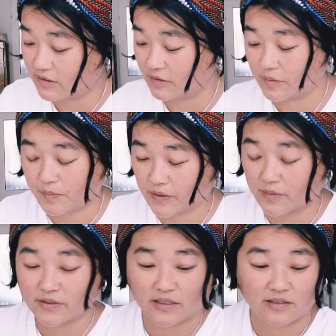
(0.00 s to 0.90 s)
so
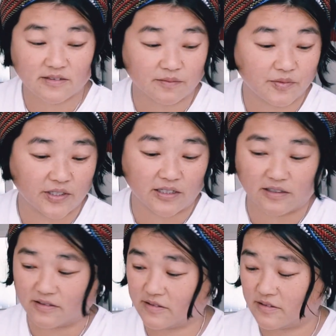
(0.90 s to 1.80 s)
perhaps that is something
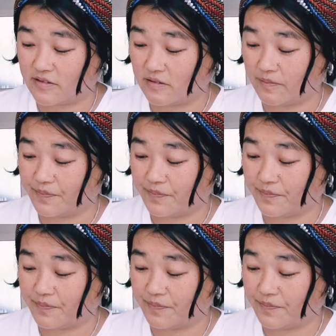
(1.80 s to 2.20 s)
that is